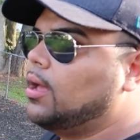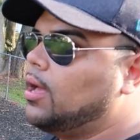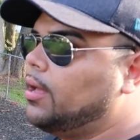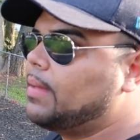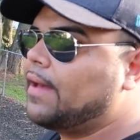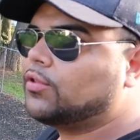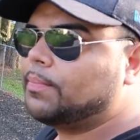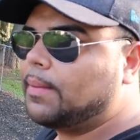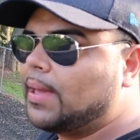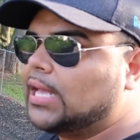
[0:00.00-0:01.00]

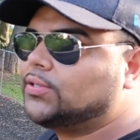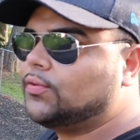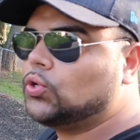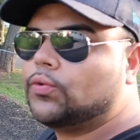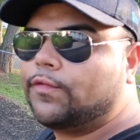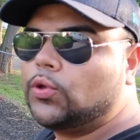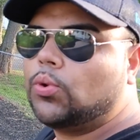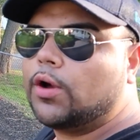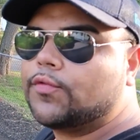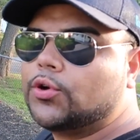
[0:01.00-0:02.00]
after my past
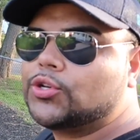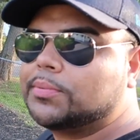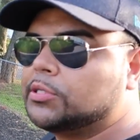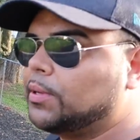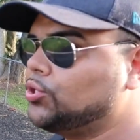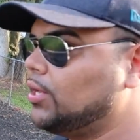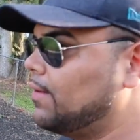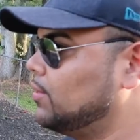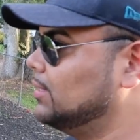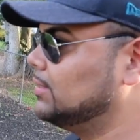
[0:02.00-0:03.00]
few off-road trips, especially
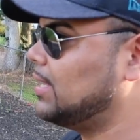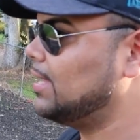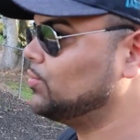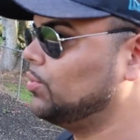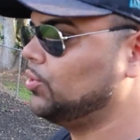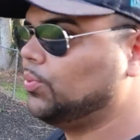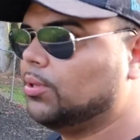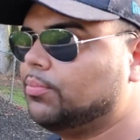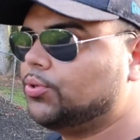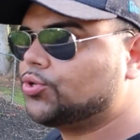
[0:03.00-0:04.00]
after this last one,
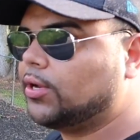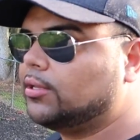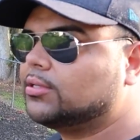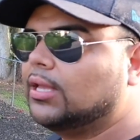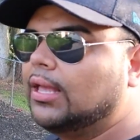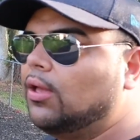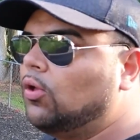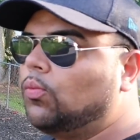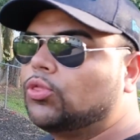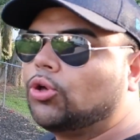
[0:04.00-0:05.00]
doing the blue trails
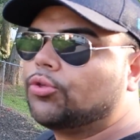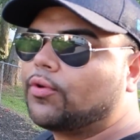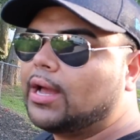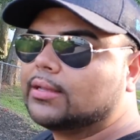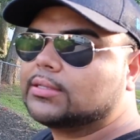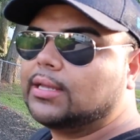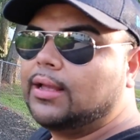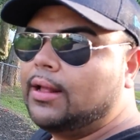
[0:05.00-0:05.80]
with all the rocks.